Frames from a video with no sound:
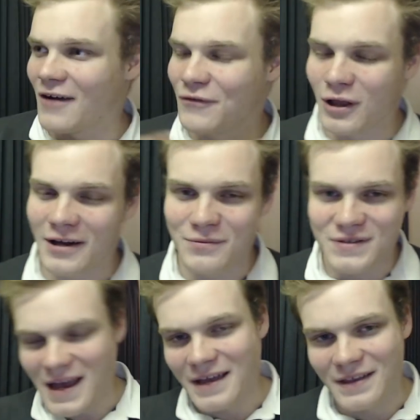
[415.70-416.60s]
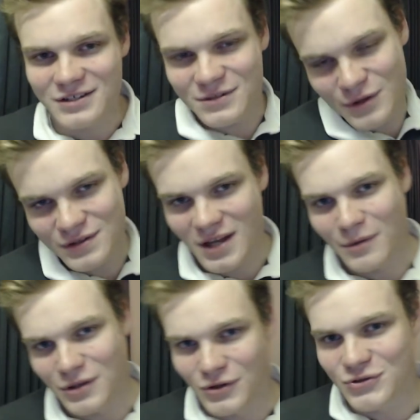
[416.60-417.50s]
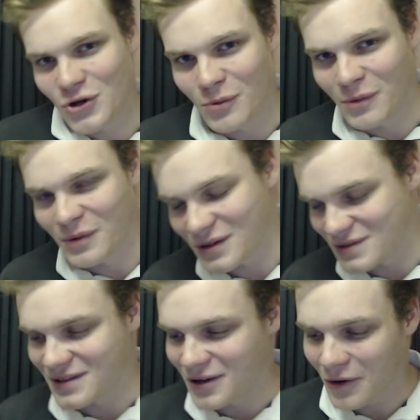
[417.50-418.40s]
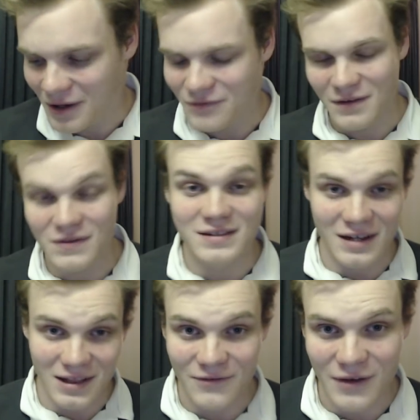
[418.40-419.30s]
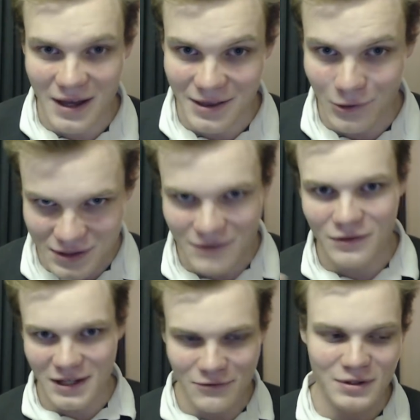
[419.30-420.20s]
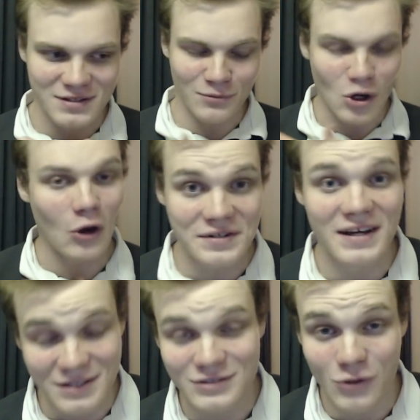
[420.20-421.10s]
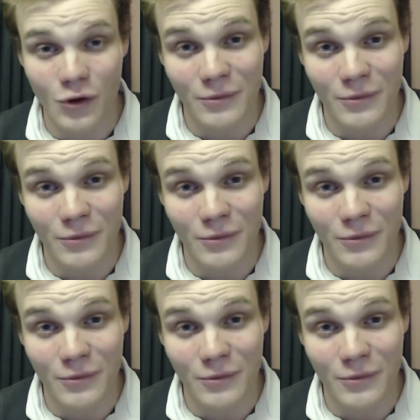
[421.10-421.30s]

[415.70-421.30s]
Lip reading: I feel like I'm saying that just because I'm a YouTuber, because, you know, if there's a cliffhanger, that'll definitely give me some content to talk